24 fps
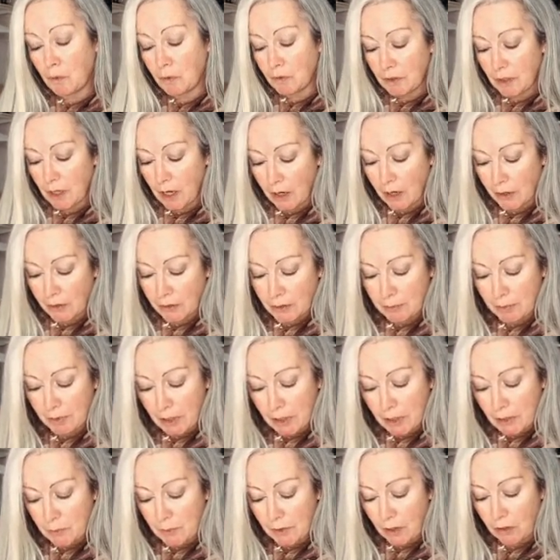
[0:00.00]
want loads
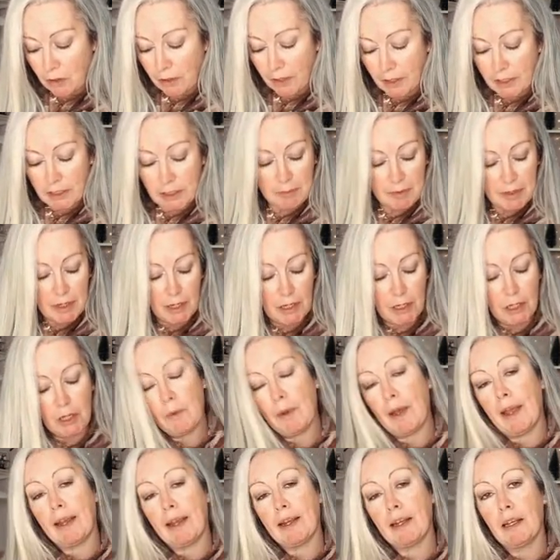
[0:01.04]
because we are going to be
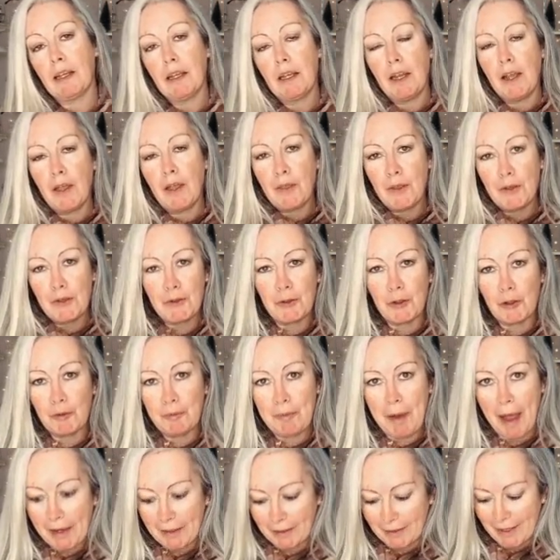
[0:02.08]
gluing the
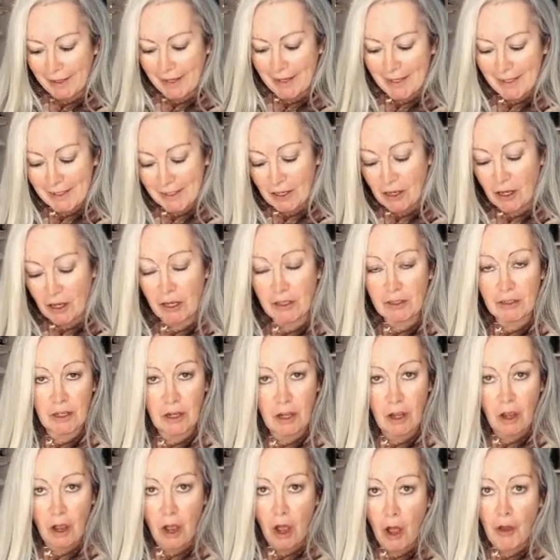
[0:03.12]
door panel insert
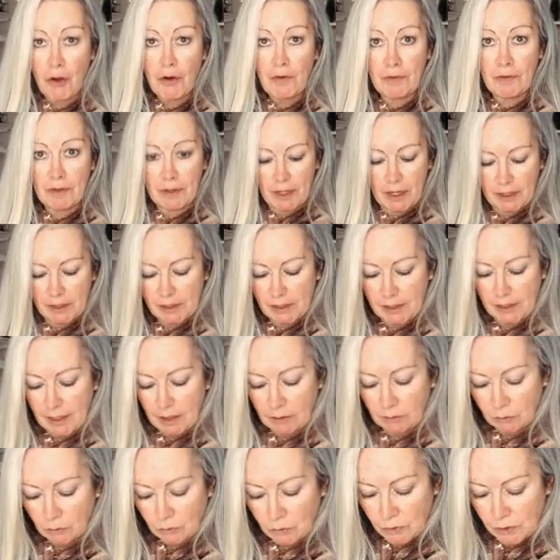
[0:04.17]
over this, so
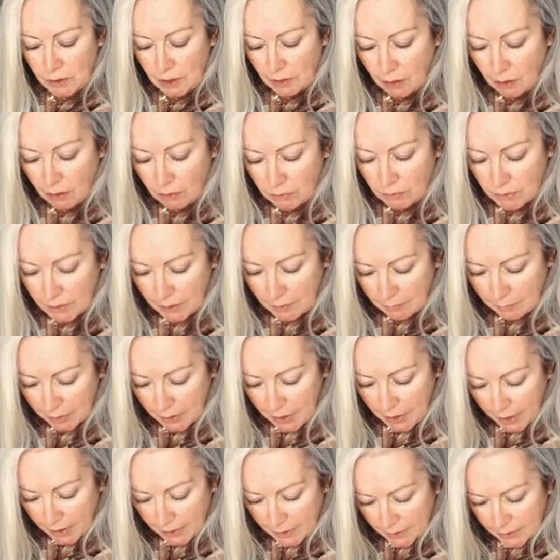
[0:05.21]
that will also hold it in
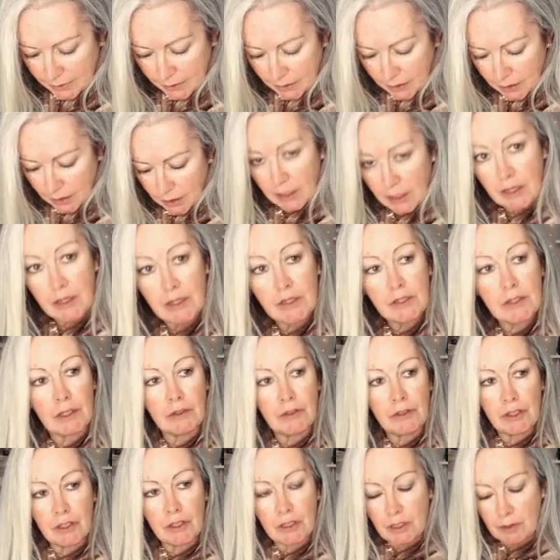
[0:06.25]
place.
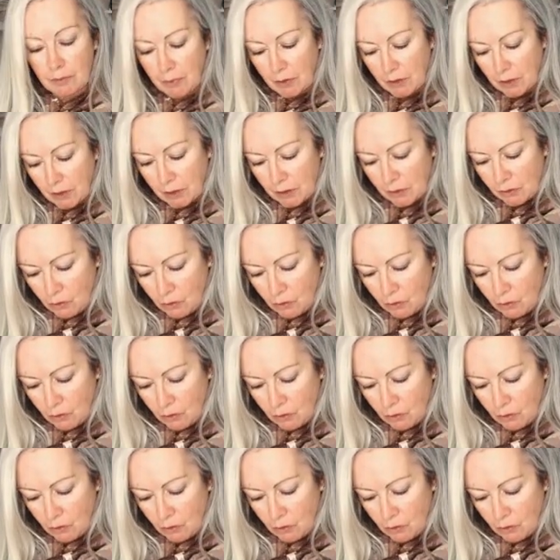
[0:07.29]
So just put a